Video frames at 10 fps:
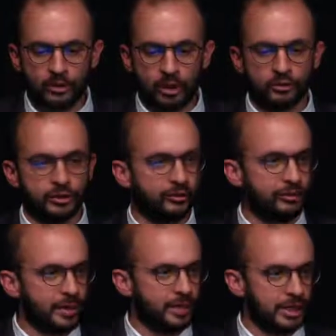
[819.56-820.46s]
of the
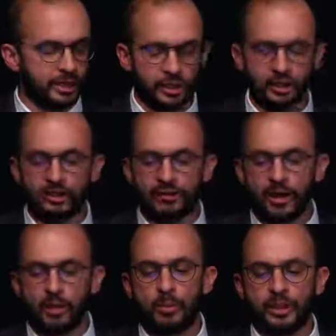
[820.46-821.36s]
family in its
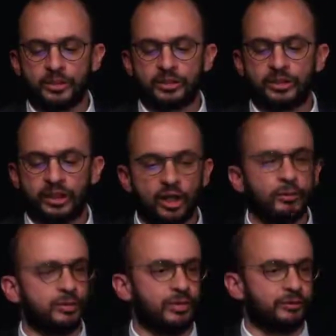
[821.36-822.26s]
development, is an
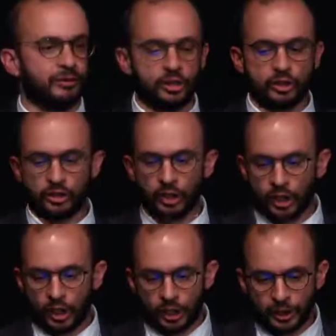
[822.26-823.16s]
optimal feature
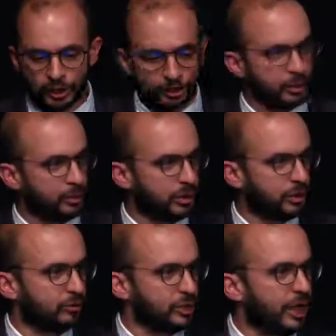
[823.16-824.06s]
in the
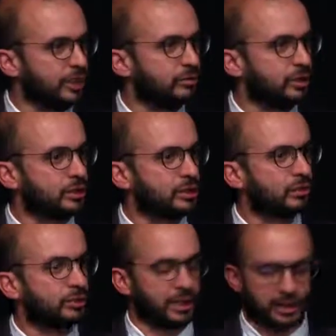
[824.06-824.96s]
treatment of child with
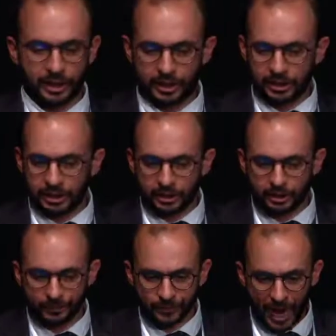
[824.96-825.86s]
complex care
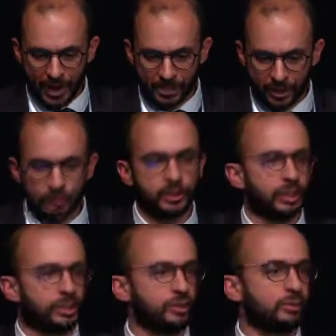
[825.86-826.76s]
need. And the
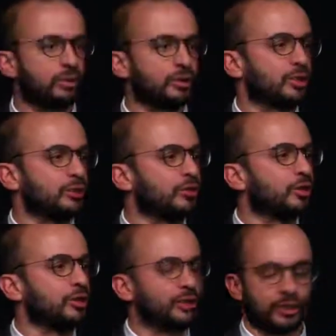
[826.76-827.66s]
communication process, of
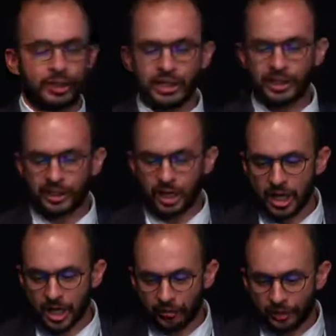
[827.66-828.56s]
course, is
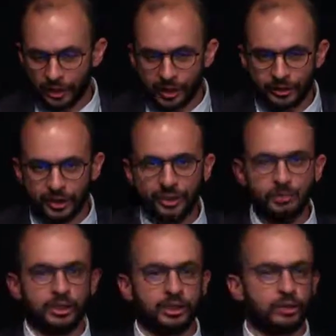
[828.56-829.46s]

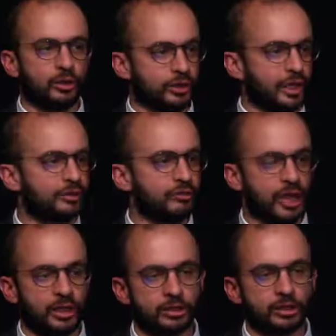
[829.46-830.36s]
facilitated by the use of shared
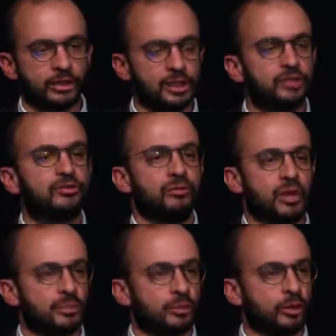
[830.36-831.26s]
records, and this is
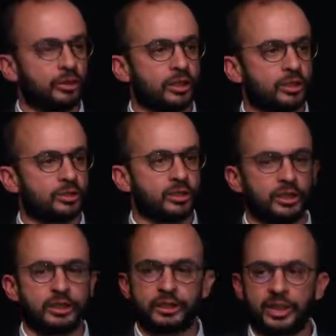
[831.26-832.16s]
very important
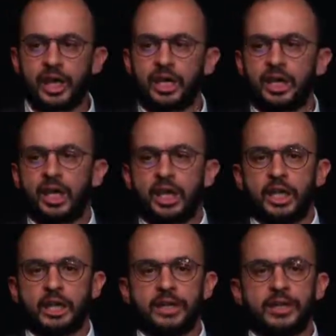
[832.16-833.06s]
considering that
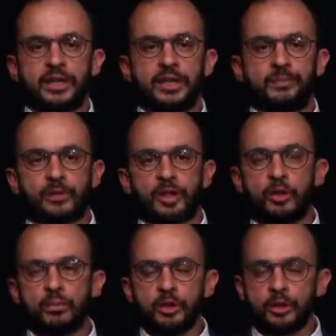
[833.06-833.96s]
in the
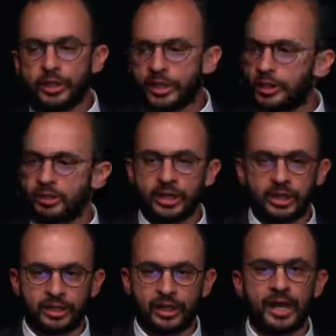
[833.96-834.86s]
community, in
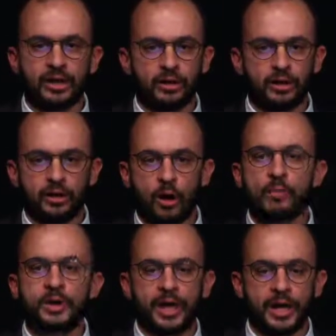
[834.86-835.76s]
the care,
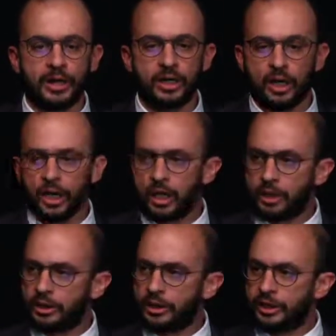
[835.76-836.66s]
home care,
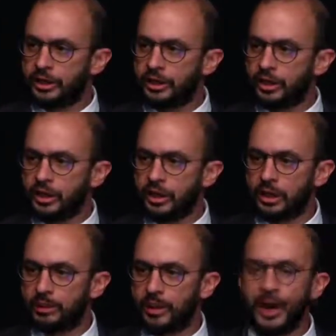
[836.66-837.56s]

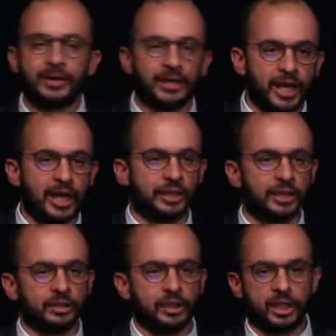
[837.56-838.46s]
the primary care
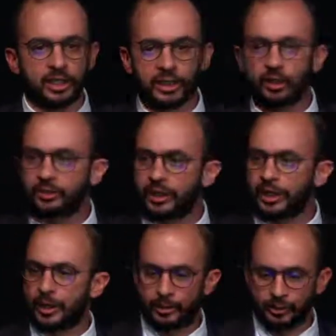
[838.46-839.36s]
and
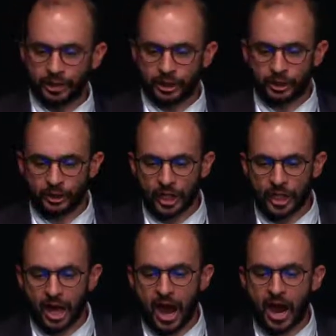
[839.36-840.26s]
secondary care
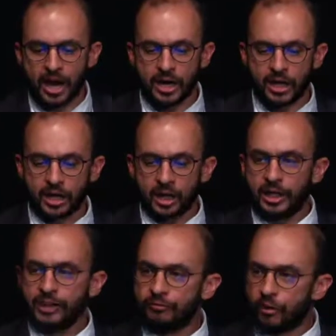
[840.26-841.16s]
professionals are
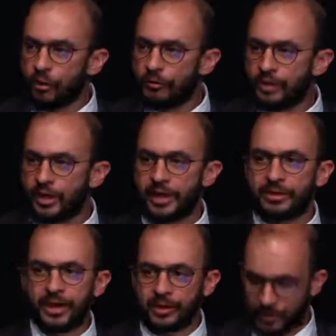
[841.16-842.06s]
involved
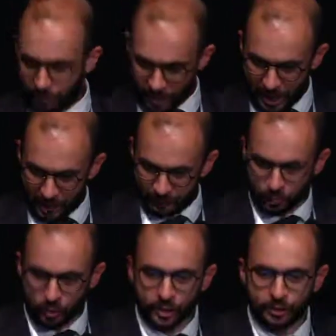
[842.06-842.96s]
and they have
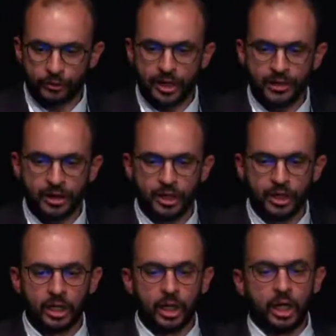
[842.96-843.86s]
to work together.
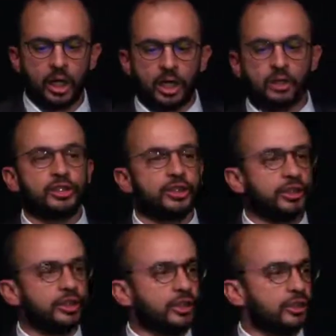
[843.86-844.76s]
Considering